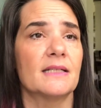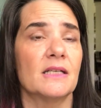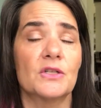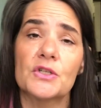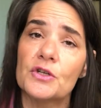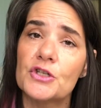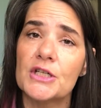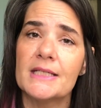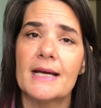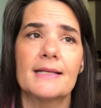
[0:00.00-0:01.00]
at the
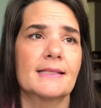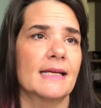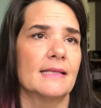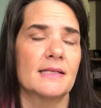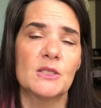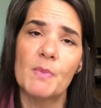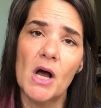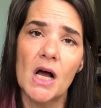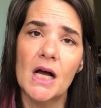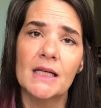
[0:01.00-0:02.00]
excursion desk, in the
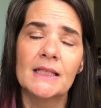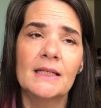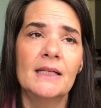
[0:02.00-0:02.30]
spa,